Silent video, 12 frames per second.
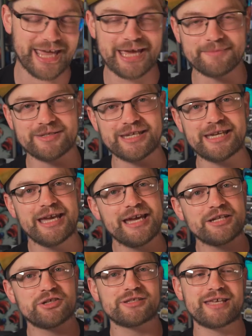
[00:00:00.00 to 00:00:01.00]
AMD
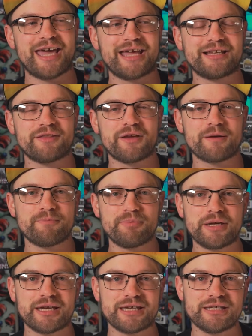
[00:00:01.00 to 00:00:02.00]
just had their
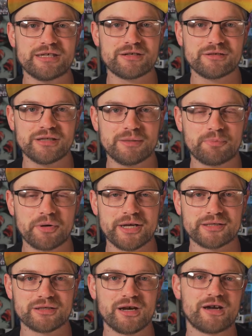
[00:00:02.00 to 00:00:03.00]
big yearly
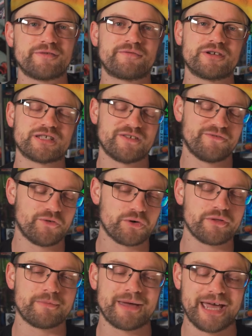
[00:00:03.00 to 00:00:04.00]
press conference
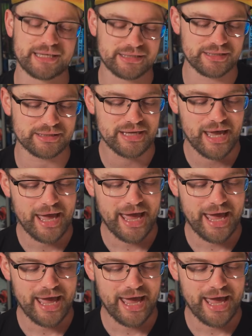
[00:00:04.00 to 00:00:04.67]
for the masses,